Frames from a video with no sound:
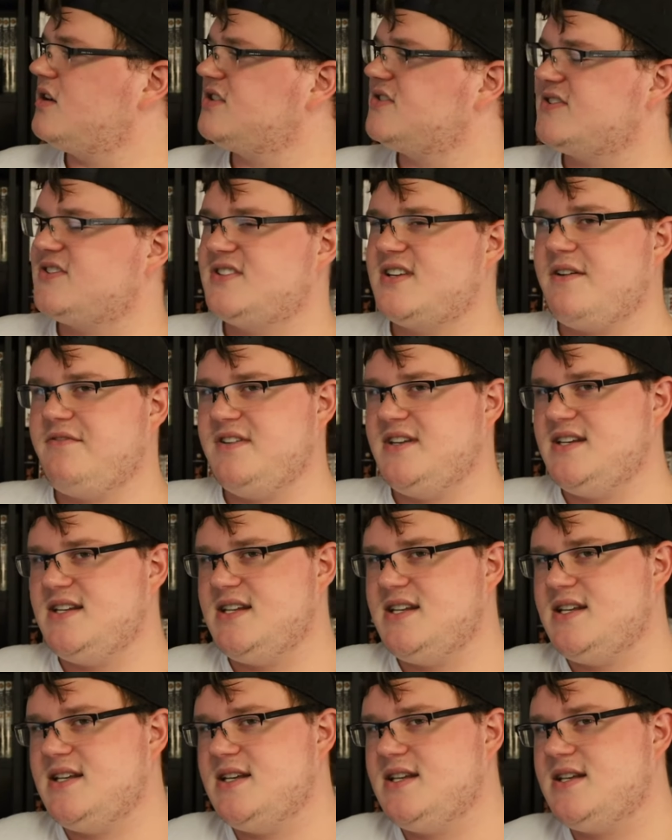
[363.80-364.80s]

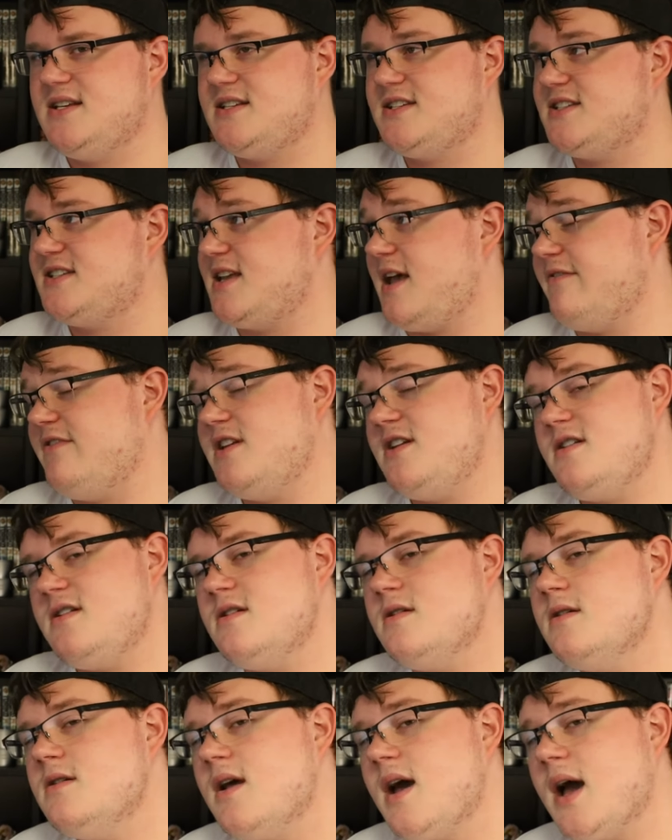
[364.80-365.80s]

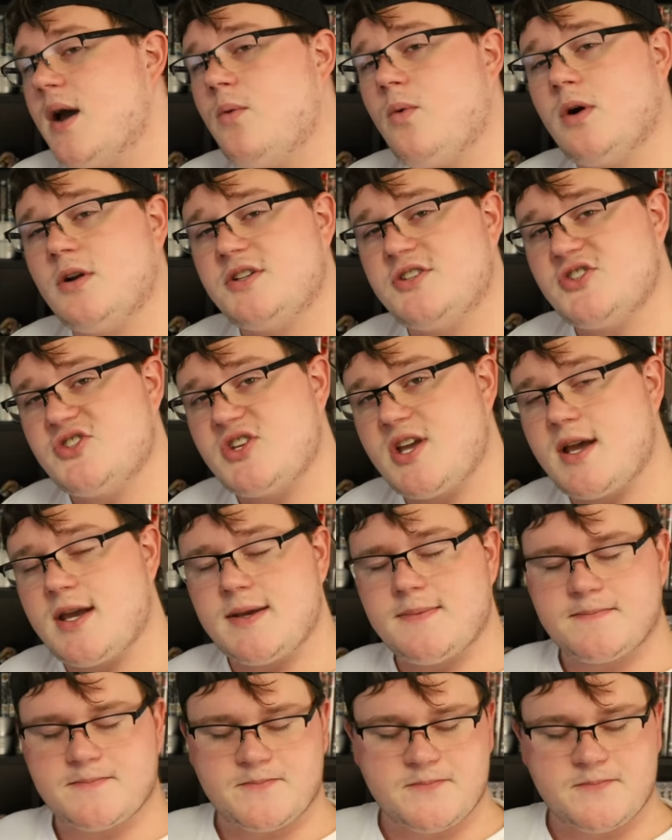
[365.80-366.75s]
77, I want to say?